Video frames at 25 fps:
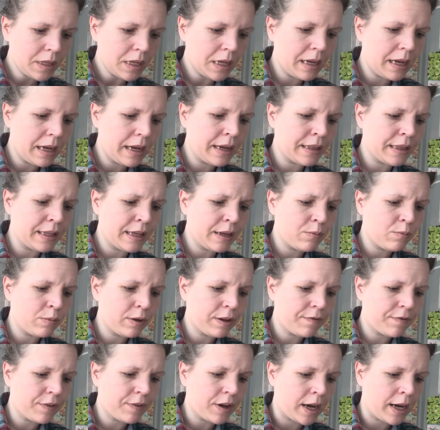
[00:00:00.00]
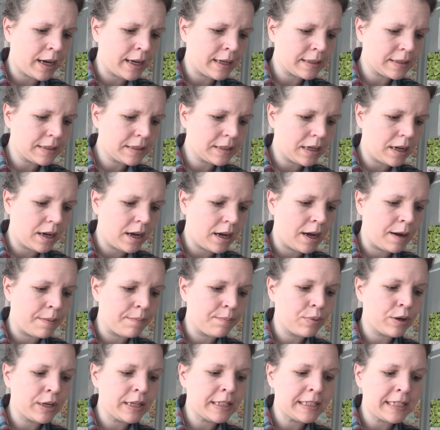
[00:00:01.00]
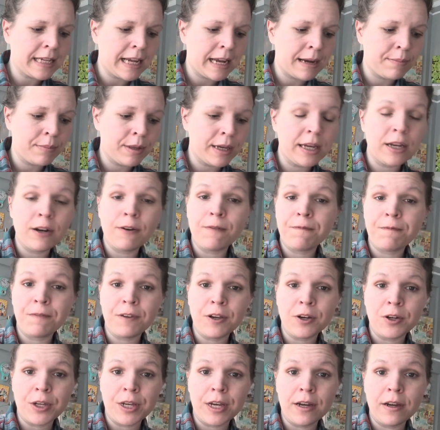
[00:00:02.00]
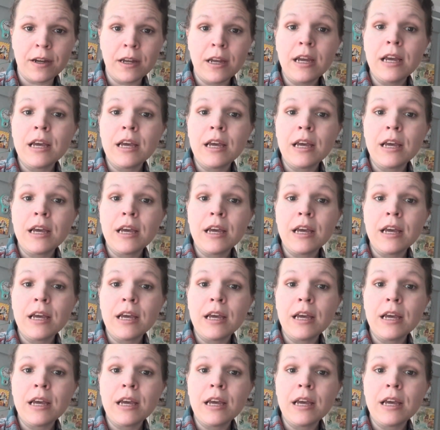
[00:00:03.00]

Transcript: and then we've got Prince Hamlet and Ophelia.